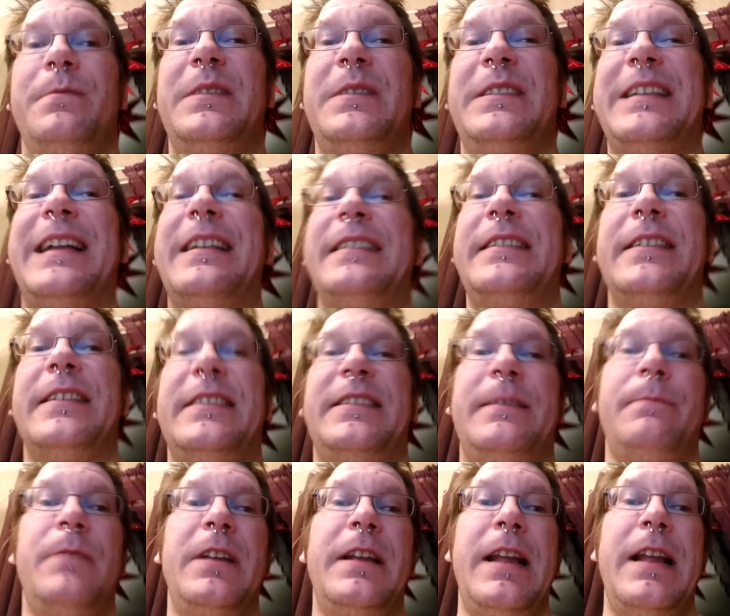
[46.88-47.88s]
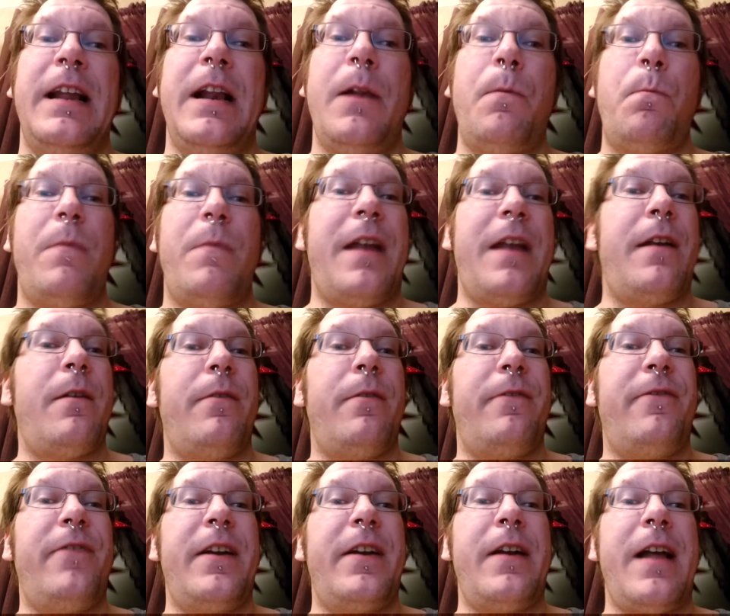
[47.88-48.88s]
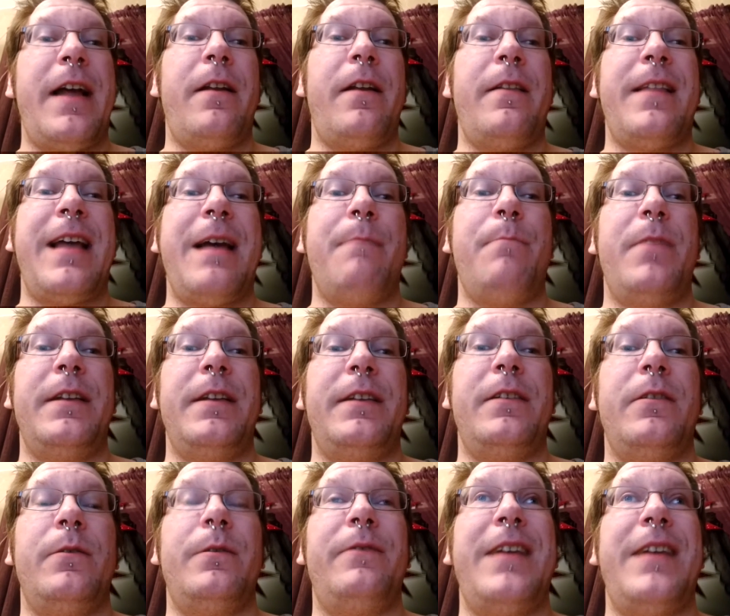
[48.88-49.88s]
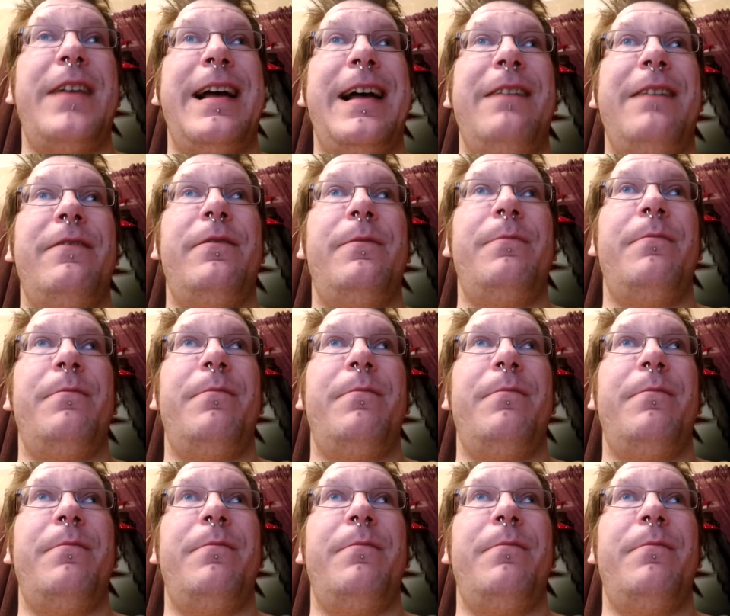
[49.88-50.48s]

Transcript: Celsius. I don't know the Fahrenheit on that, but if you have